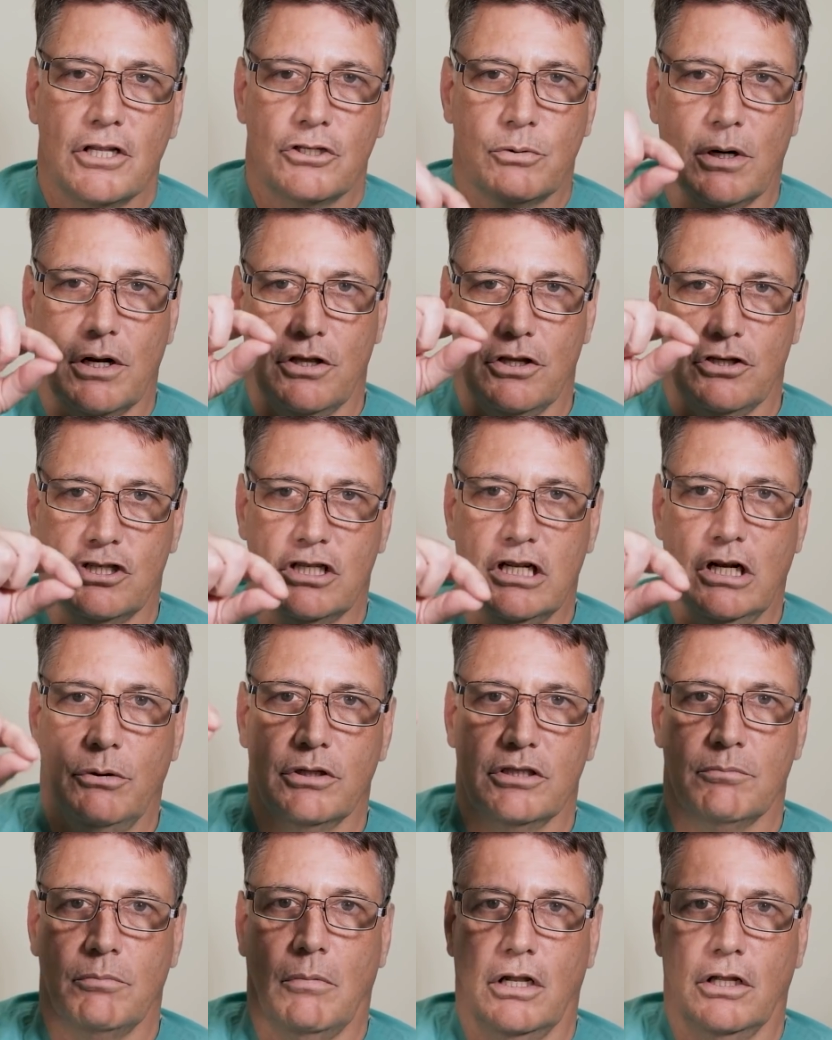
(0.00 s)
It's one of the
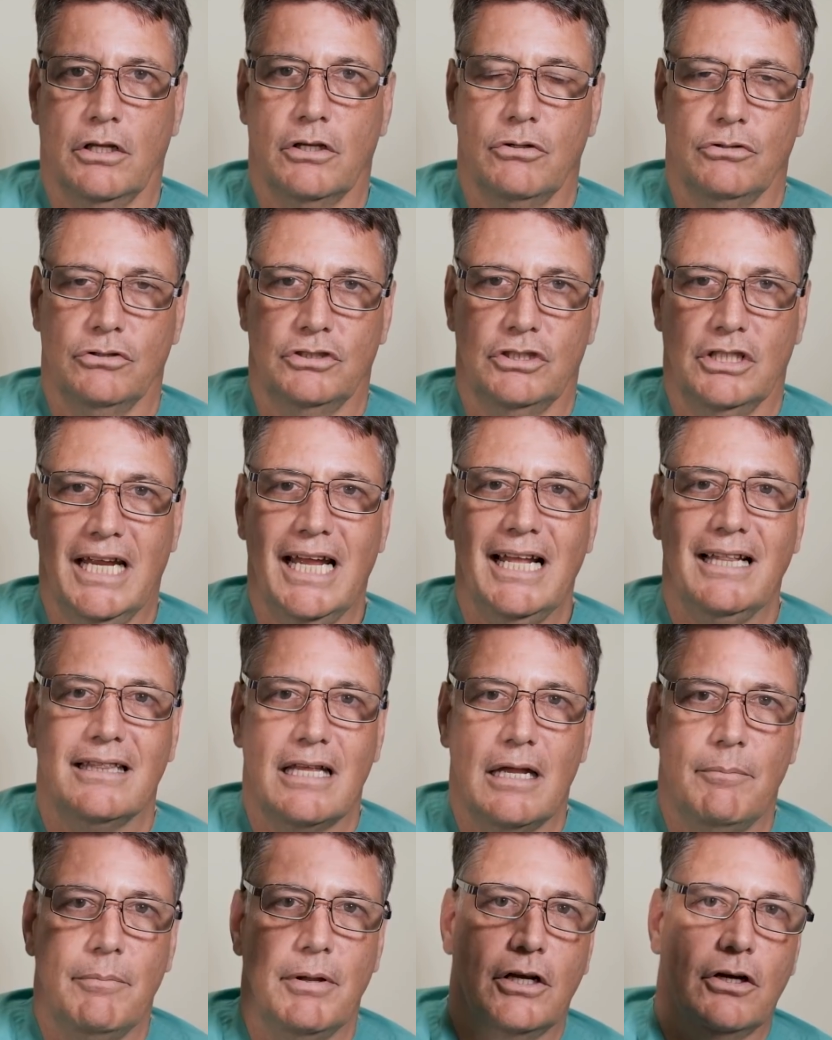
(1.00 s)
slowest molecules to get
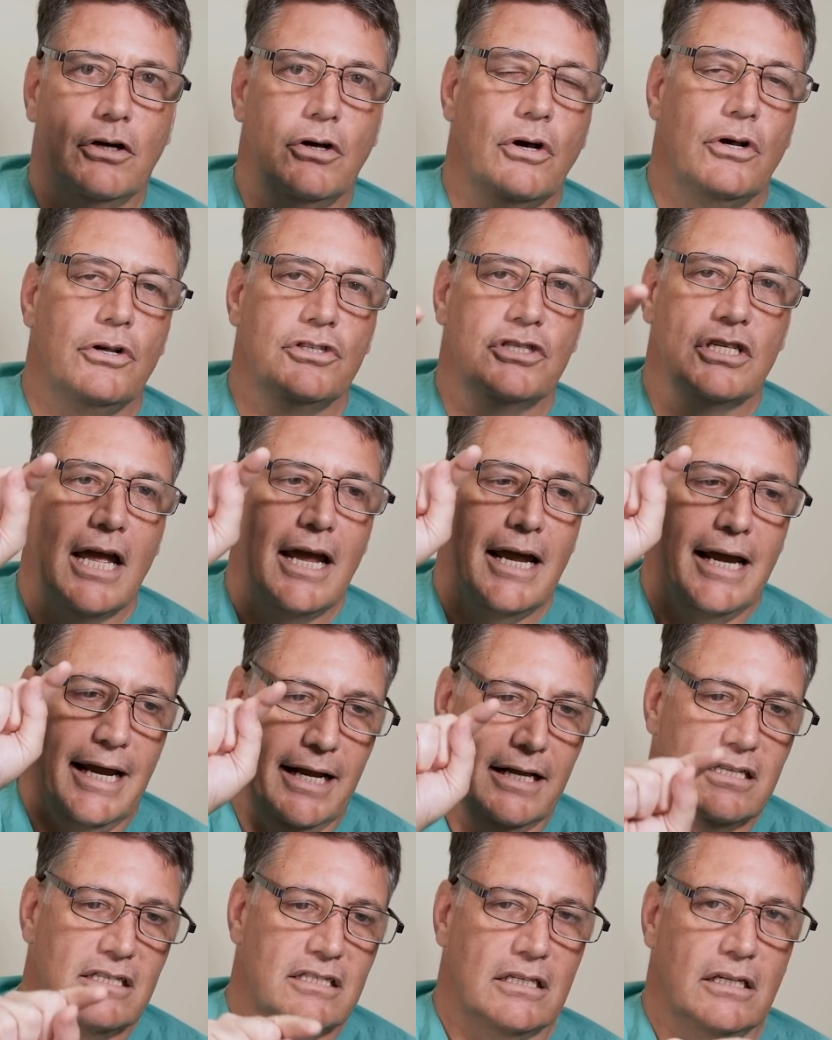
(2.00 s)
there because
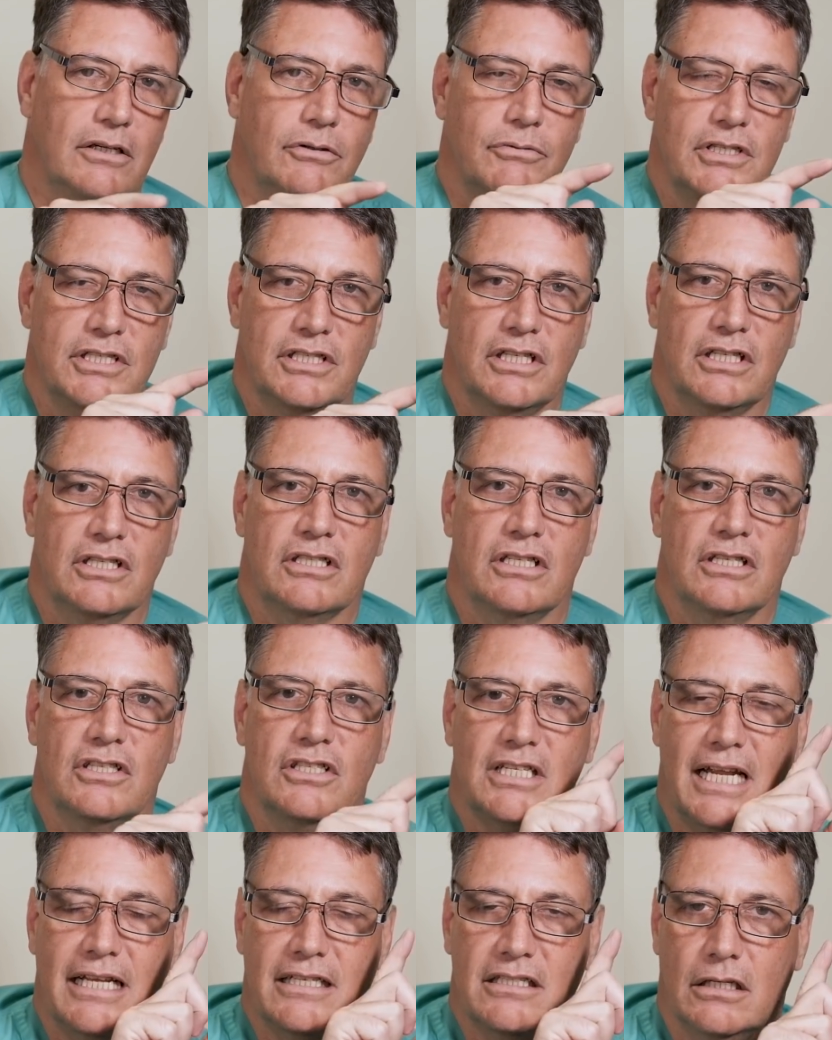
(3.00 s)
insulin resistance
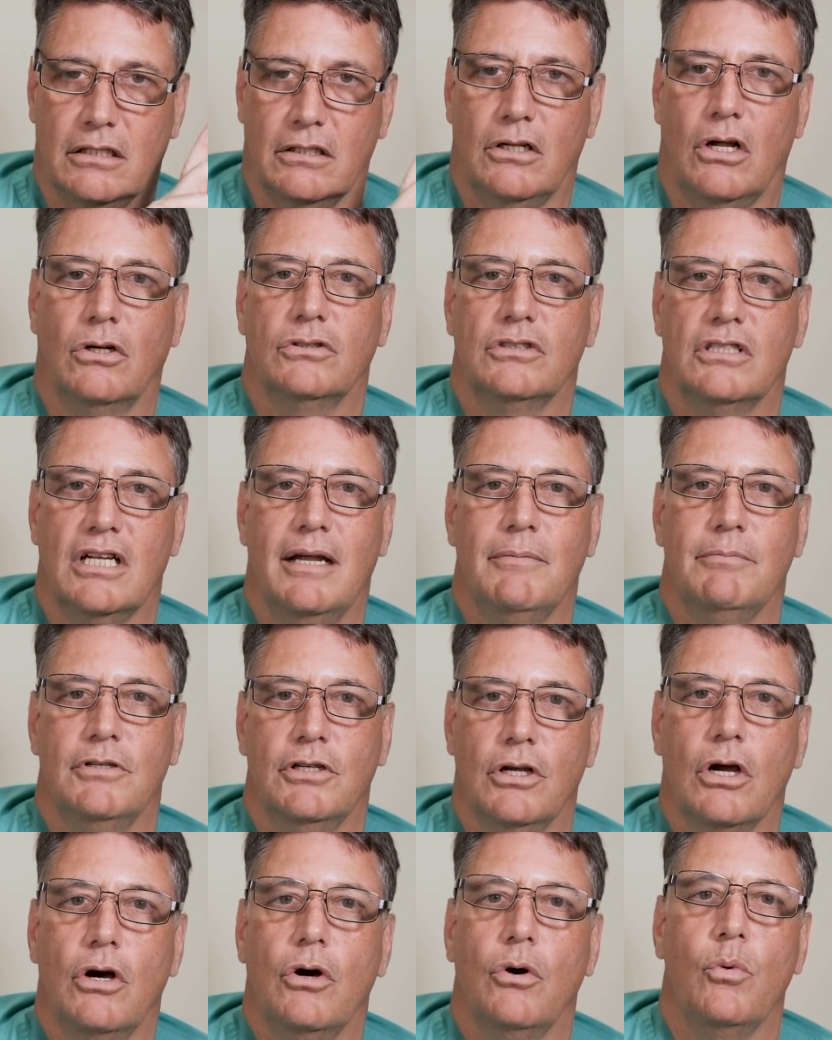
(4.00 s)
takes a long time to
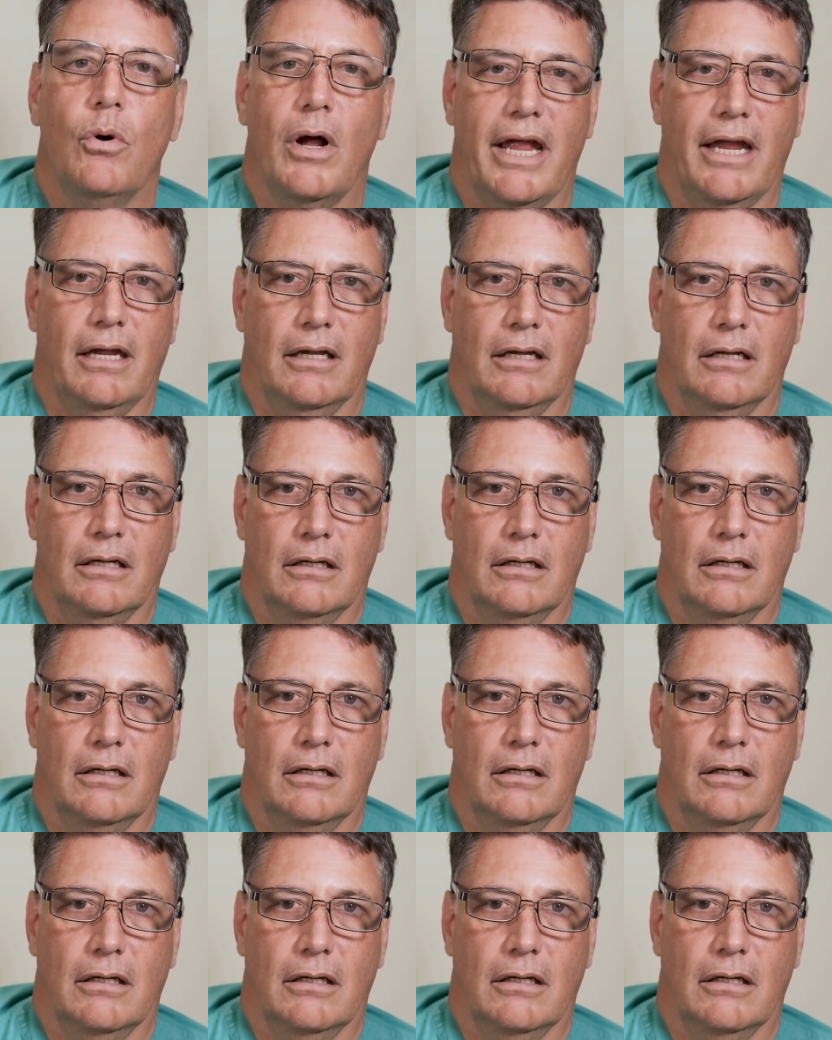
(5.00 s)
go away.